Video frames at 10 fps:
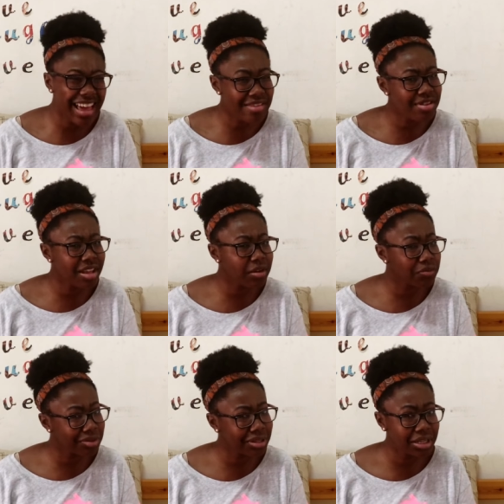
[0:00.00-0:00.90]
Yeah, they're
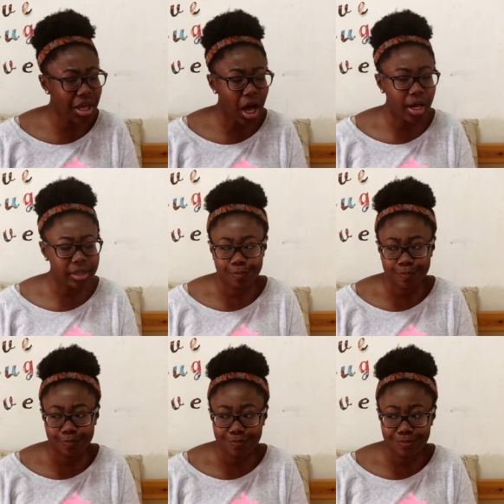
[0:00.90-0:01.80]
like really young.
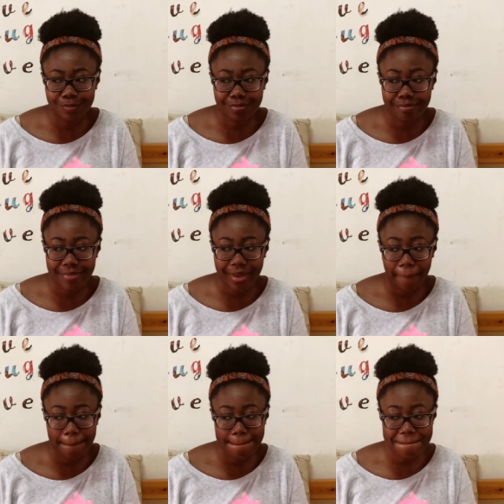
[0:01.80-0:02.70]
I'm
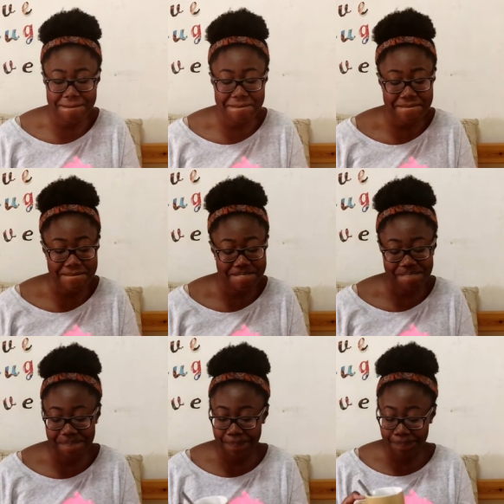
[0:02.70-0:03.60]
like, girl.